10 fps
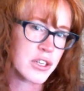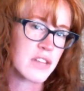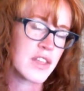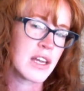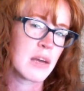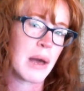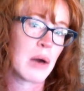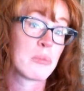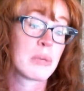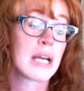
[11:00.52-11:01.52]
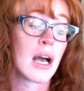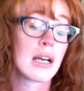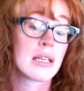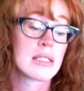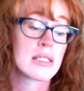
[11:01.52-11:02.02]
going to think about
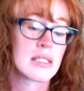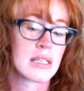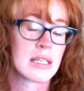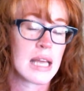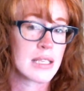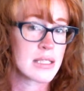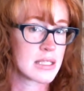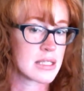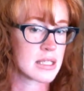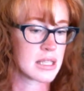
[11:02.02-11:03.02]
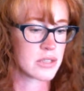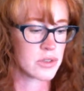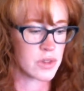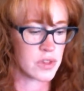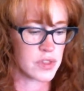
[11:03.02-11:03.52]
because, in essence, these
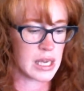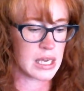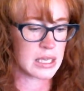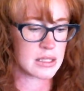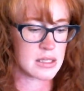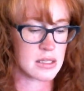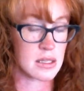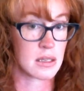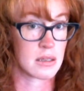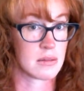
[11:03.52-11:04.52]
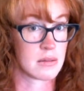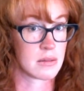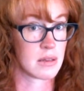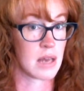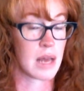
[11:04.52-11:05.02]
are the things
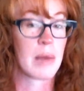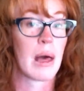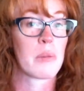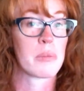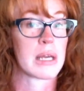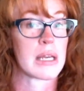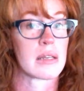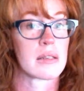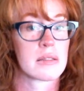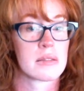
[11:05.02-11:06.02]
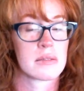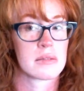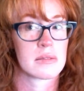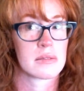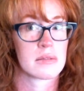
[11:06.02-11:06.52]
I'm helping
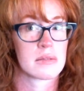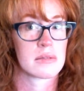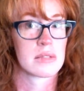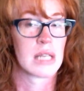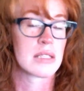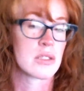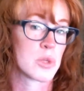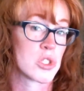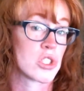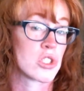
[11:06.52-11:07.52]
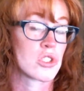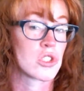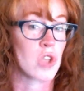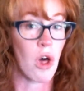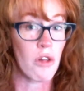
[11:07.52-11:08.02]
not so much to
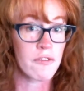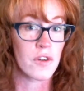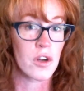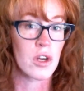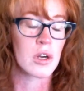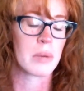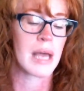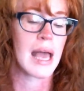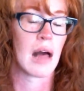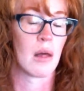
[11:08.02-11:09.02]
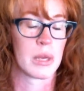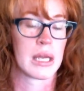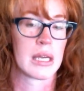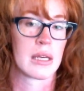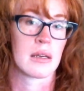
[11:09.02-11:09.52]
solve for her, but
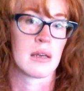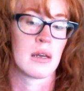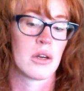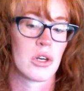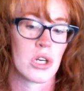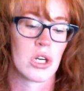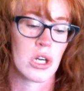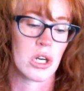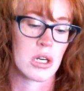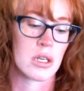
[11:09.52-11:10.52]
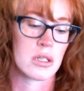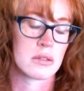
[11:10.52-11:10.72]
helping her